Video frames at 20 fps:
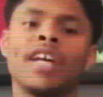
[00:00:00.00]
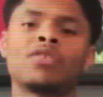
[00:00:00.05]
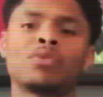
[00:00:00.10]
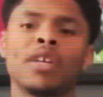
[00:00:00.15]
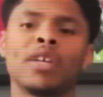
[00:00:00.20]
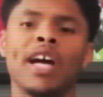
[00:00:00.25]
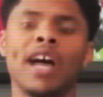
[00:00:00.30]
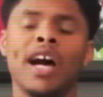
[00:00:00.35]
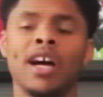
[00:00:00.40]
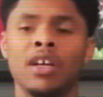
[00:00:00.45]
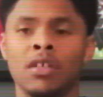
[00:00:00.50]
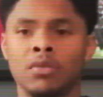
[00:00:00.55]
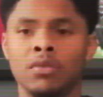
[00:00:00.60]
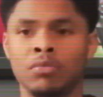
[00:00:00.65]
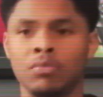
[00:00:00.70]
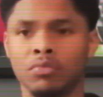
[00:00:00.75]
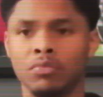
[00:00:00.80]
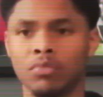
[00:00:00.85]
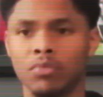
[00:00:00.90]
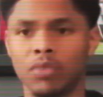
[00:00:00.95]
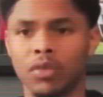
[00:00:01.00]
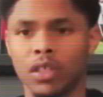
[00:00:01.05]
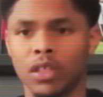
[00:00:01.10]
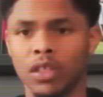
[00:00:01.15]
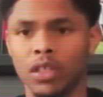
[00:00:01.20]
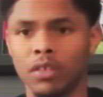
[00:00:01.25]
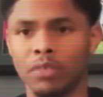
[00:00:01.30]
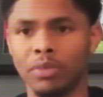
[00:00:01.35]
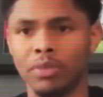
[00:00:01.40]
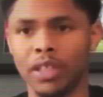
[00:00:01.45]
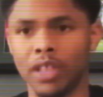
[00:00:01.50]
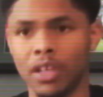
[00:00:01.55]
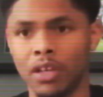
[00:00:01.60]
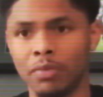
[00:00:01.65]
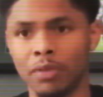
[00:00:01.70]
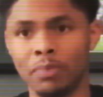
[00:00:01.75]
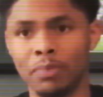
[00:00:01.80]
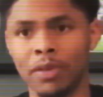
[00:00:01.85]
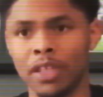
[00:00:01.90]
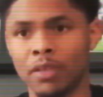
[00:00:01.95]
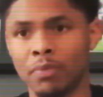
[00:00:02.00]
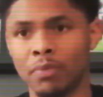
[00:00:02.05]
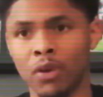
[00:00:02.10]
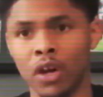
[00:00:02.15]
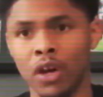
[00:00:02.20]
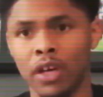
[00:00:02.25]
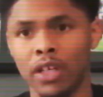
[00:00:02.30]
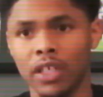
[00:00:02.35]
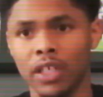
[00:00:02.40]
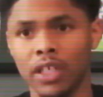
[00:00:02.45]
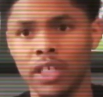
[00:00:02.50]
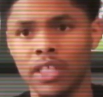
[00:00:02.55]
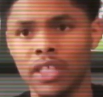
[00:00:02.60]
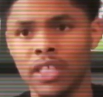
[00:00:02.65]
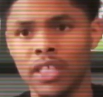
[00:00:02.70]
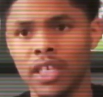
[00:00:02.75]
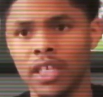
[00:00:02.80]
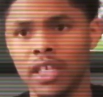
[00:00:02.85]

got him beat up and picked apart against Saint.